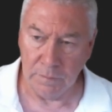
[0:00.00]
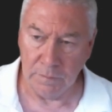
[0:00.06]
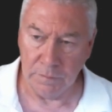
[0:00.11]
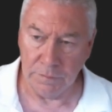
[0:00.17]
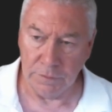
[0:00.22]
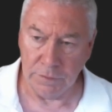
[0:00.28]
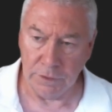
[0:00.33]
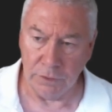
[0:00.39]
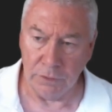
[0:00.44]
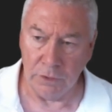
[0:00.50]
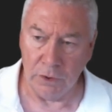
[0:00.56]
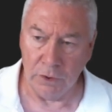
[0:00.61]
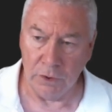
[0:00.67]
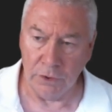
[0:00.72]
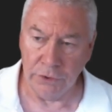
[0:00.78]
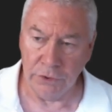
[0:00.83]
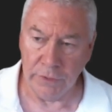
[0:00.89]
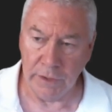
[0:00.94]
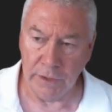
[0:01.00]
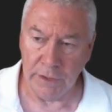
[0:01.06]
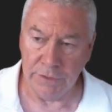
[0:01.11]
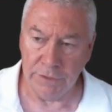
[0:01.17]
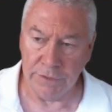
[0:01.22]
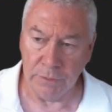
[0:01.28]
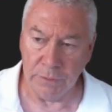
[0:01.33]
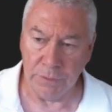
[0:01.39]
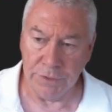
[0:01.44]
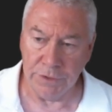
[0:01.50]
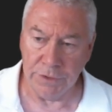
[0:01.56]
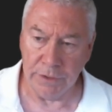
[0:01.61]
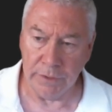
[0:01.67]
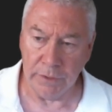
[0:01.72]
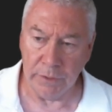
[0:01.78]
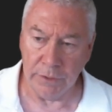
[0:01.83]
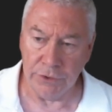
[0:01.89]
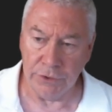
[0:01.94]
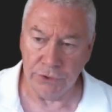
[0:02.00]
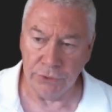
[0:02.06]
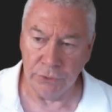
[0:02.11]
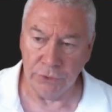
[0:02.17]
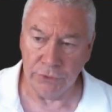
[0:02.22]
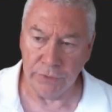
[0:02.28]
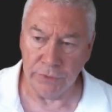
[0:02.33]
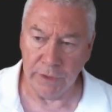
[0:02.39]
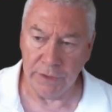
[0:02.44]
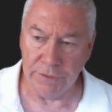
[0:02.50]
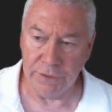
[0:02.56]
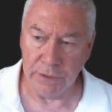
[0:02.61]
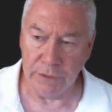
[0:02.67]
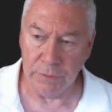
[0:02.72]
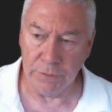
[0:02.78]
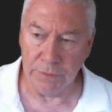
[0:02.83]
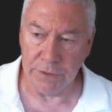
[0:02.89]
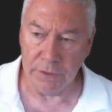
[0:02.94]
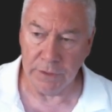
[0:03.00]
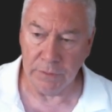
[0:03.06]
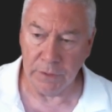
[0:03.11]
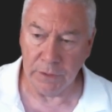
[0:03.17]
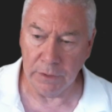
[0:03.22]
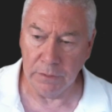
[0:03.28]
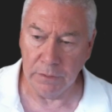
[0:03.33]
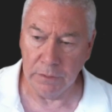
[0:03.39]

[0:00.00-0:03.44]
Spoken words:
So long trades equals 0 and short trades equals 0.